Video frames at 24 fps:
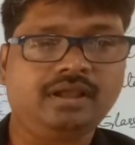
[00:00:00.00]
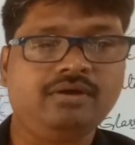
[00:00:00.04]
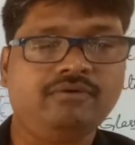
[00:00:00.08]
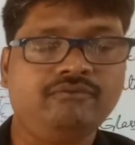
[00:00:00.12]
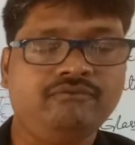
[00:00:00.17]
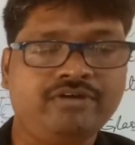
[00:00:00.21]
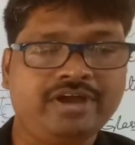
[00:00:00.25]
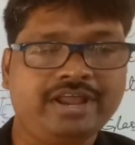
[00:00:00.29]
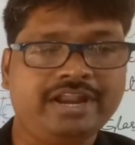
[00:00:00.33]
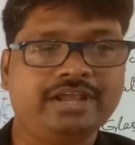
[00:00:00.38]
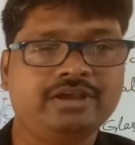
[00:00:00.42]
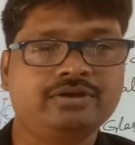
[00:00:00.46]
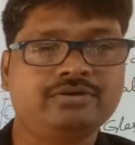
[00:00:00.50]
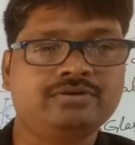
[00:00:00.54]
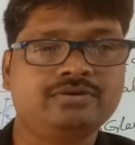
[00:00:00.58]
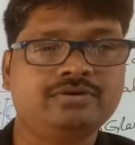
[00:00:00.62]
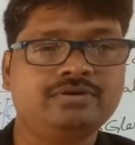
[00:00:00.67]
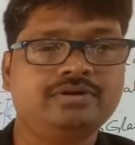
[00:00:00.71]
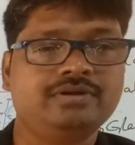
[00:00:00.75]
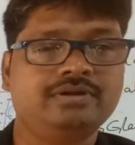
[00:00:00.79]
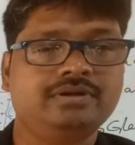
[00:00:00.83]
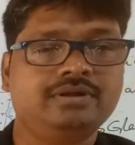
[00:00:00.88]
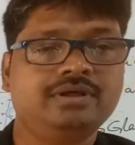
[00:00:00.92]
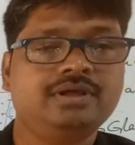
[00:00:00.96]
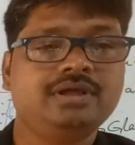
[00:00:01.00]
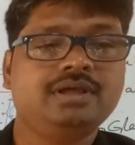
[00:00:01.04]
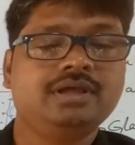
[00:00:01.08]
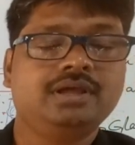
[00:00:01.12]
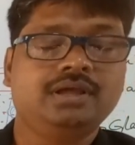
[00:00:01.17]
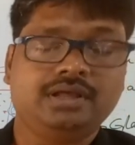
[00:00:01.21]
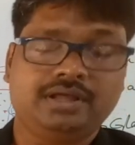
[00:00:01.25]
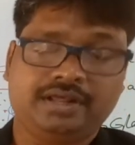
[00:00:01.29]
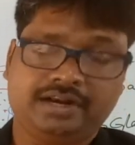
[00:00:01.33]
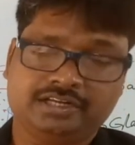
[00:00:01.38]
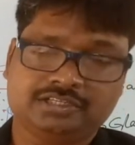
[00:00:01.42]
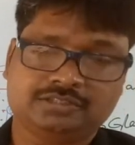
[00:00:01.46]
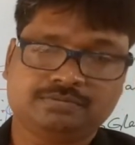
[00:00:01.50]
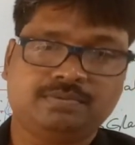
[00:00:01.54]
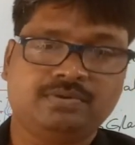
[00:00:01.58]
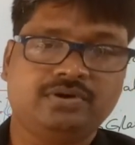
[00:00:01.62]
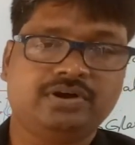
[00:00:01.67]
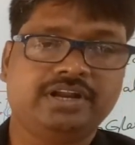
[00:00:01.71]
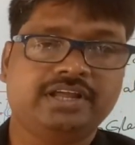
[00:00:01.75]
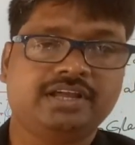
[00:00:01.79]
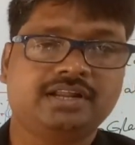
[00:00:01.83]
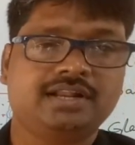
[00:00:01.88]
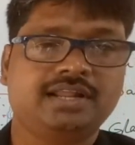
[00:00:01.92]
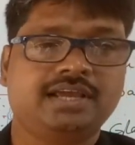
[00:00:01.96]
very good
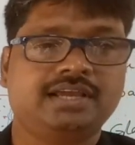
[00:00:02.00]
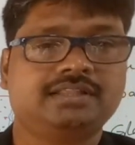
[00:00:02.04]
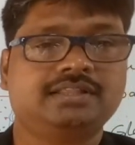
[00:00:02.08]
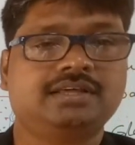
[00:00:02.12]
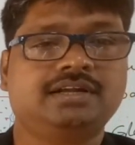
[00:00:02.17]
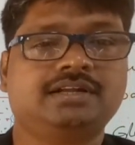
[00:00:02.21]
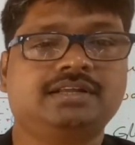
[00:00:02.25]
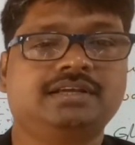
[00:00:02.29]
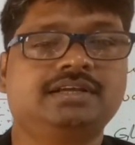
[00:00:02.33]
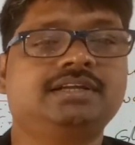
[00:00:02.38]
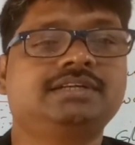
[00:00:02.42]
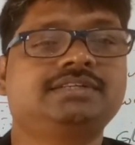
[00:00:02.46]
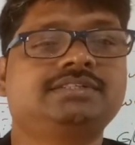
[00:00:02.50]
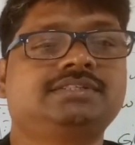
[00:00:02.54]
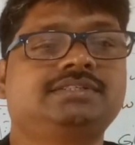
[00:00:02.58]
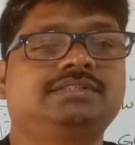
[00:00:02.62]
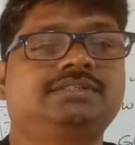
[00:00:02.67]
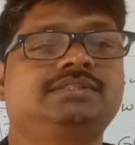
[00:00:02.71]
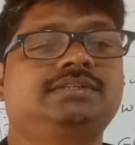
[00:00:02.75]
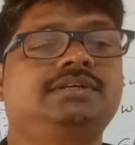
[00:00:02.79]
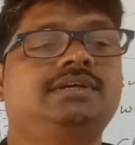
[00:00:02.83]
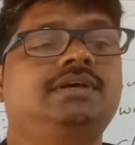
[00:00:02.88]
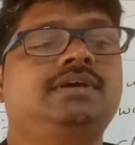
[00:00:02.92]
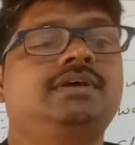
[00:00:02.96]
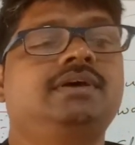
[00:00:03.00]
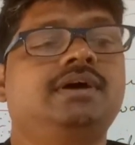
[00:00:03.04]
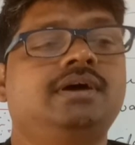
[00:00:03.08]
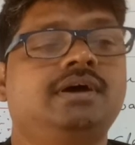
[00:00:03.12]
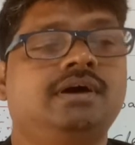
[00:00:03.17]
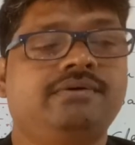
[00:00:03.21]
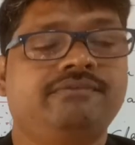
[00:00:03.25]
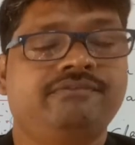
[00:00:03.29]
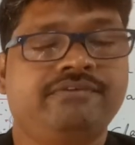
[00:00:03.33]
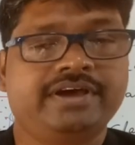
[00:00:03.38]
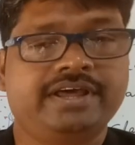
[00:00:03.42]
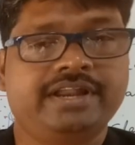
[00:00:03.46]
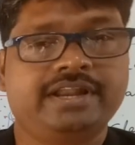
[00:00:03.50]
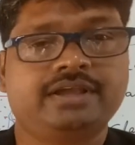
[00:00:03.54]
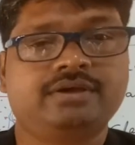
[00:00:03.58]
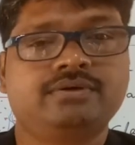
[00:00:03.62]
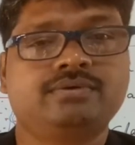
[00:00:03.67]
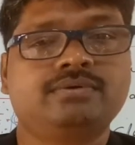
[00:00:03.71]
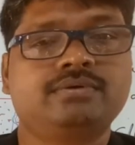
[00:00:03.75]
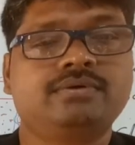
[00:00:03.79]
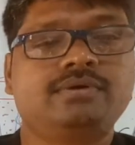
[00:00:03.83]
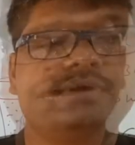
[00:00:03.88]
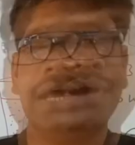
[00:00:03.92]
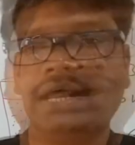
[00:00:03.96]
responding like that. It's uh, very
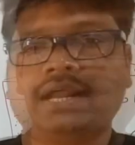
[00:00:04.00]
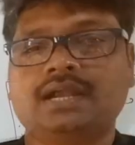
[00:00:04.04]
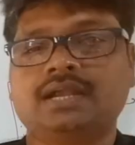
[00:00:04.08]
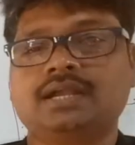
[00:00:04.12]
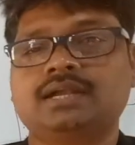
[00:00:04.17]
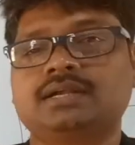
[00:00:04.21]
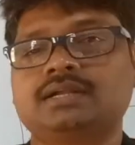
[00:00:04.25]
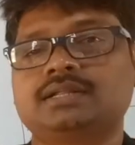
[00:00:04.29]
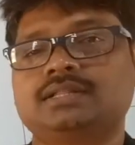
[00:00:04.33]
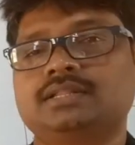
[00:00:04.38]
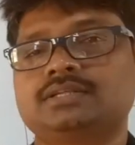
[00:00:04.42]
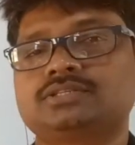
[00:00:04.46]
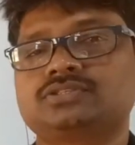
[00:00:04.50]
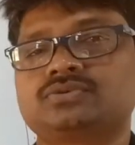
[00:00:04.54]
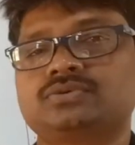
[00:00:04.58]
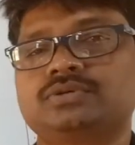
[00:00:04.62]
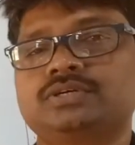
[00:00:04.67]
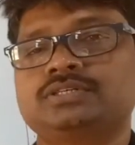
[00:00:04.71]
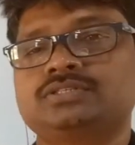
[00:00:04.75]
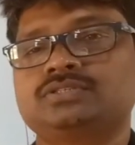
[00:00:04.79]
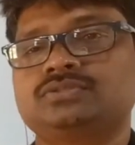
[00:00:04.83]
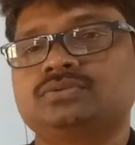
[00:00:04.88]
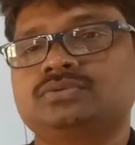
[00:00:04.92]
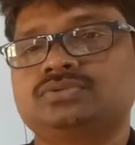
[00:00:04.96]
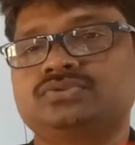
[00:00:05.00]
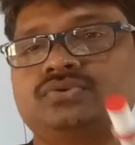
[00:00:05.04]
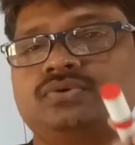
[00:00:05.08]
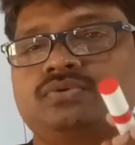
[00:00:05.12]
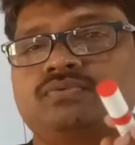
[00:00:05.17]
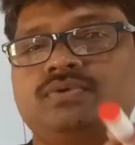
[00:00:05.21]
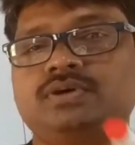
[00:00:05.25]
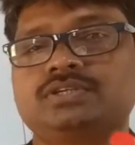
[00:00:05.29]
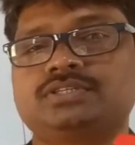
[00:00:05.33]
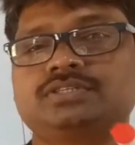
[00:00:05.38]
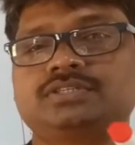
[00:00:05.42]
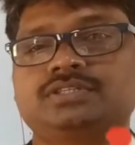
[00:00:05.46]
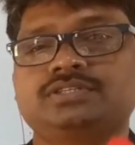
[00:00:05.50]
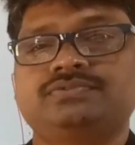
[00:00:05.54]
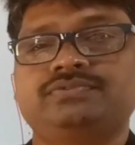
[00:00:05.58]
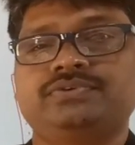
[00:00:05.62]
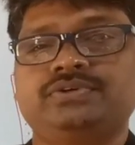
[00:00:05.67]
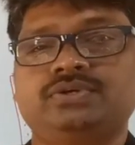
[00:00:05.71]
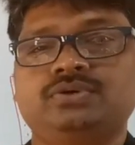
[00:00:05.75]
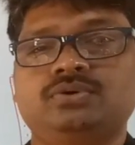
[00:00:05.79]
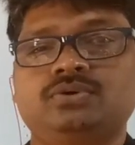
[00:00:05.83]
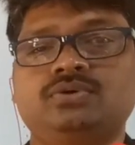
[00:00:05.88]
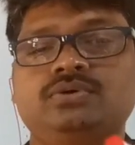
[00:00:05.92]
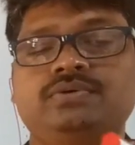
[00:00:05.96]
good. And the students those who are watching this
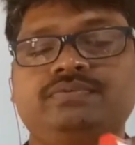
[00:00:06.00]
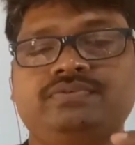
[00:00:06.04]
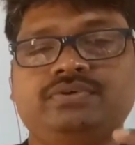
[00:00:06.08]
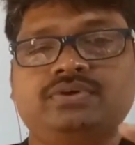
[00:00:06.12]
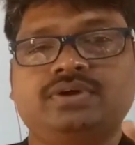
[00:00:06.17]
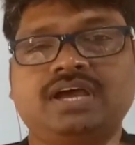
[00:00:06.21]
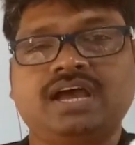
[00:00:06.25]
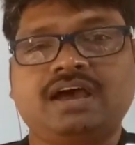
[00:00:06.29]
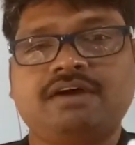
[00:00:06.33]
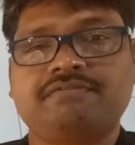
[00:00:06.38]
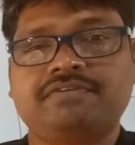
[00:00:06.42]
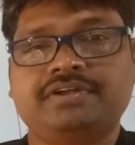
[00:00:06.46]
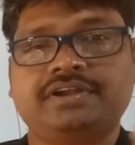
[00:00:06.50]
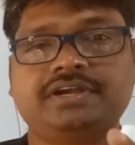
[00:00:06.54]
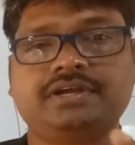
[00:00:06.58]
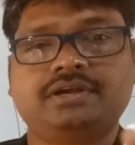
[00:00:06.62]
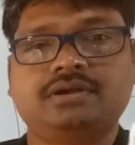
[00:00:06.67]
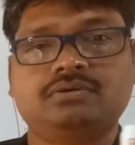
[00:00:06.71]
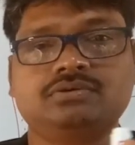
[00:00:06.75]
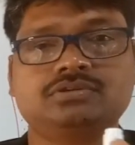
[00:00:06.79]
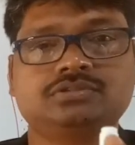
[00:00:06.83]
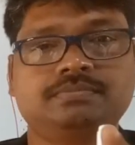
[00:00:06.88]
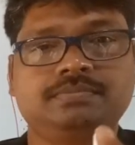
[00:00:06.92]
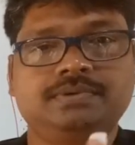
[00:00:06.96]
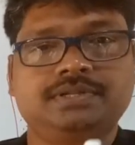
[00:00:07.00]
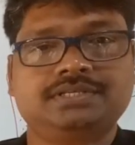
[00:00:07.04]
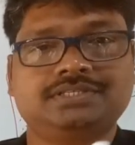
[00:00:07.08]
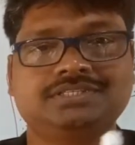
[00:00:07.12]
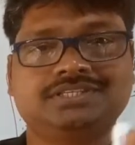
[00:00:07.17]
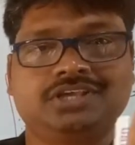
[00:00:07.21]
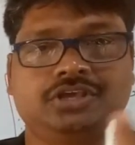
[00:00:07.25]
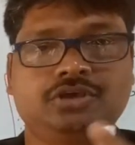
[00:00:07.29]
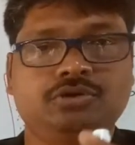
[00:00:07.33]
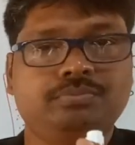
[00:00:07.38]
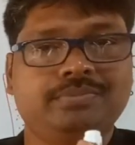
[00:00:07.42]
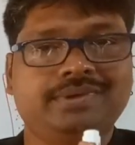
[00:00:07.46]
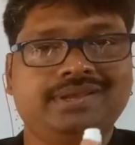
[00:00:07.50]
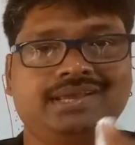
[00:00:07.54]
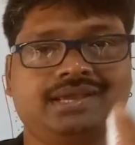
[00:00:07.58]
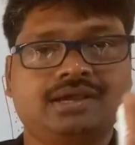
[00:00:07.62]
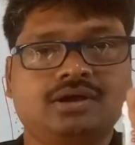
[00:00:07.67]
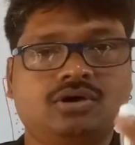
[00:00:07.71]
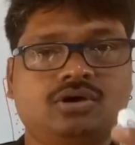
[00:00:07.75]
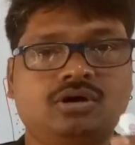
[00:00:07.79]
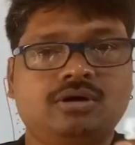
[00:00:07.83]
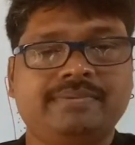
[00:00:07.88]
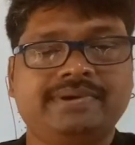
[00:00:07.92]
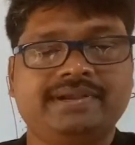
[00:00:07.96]
video, if you have any doubts, please give me a
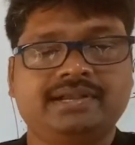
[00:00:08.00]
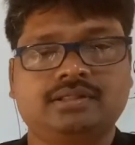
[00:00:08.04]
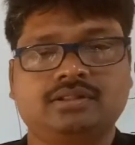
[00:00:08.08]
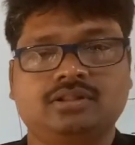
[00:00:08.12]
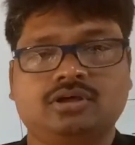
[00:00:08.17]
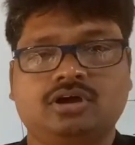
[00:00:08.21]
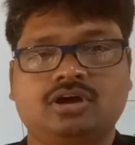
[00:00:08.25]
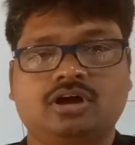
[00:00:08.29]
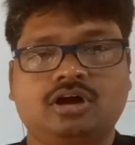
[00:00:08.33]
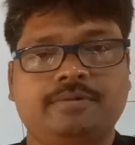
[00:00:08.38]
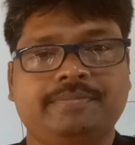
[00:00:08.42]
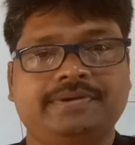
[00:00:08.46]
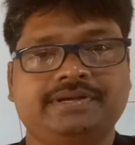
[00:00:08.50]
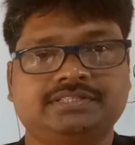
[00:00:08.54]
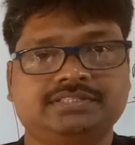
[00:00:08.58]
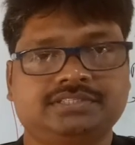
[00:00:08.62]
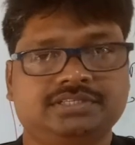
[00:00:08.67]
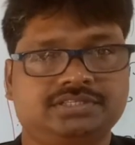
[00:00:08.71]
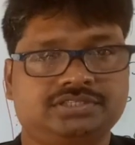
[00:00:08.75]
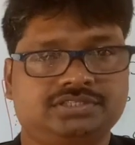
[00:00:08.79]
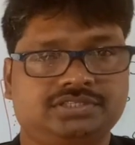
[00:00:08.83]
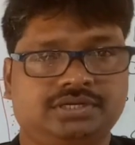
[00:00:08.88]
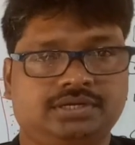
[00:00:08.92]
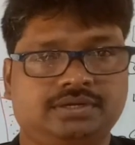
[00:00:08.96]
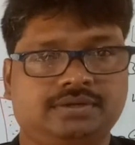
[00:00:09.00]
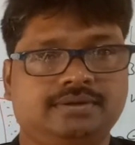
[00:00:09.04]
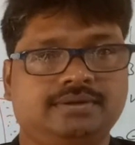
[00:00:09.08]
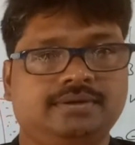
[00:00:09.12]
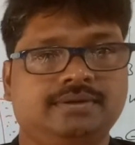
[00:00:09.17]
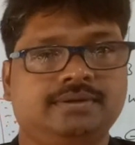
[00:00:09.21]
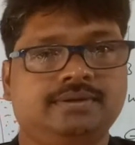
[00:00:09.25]
comment in the comment section.